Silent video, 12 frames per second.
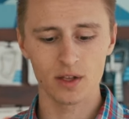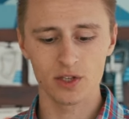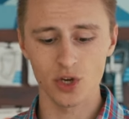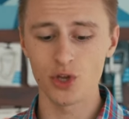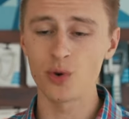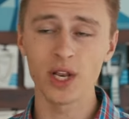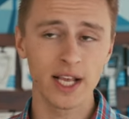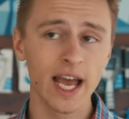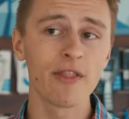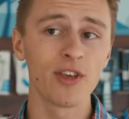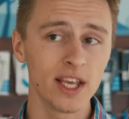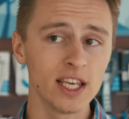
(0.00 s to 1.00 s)
So you can
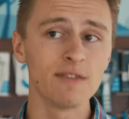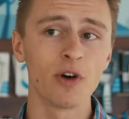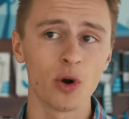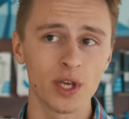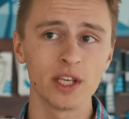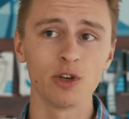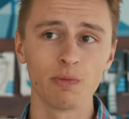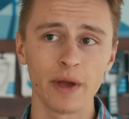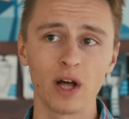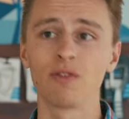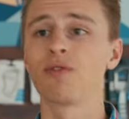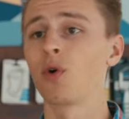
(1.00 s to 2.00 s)
get the EVO heel
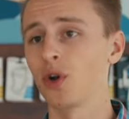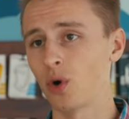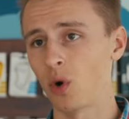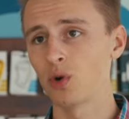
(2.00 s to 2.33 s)
bail for your